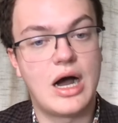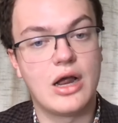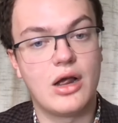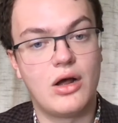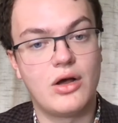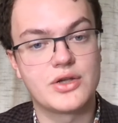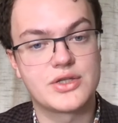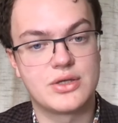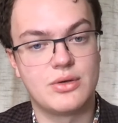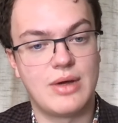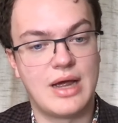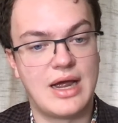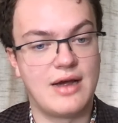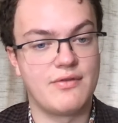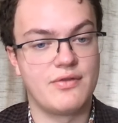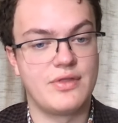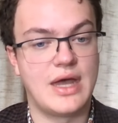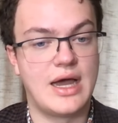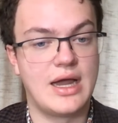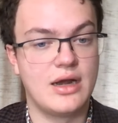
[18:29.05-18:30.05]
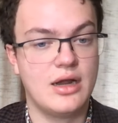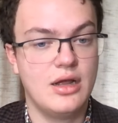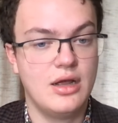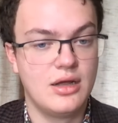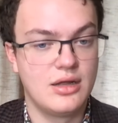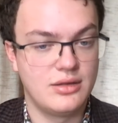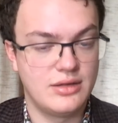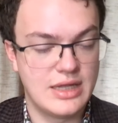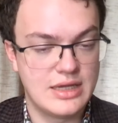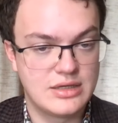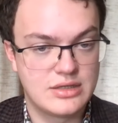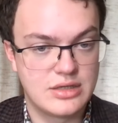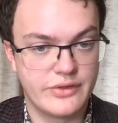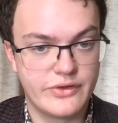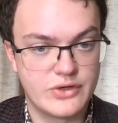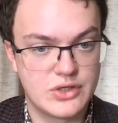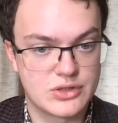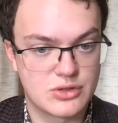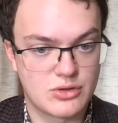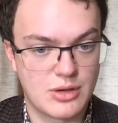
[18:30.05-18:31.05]
I also have that linked in
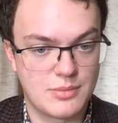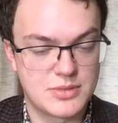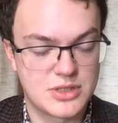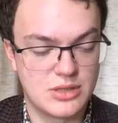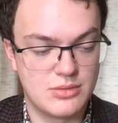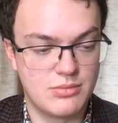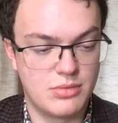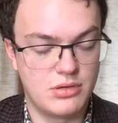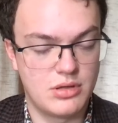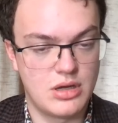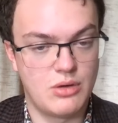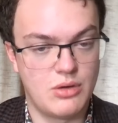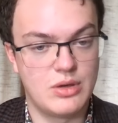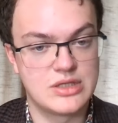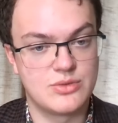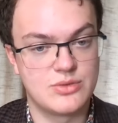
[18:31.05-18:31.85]
the description below,